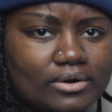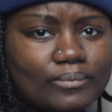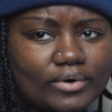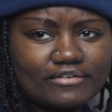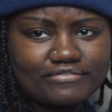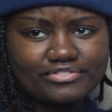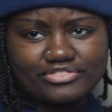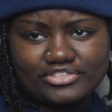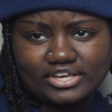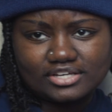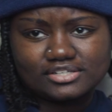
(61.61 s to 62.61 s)
one of
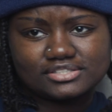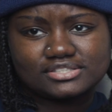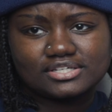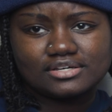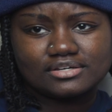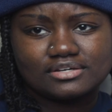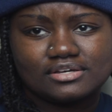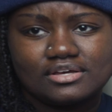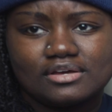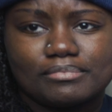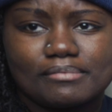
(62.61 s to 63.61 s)
these,
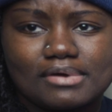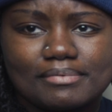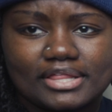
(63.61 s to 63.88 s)
but maybe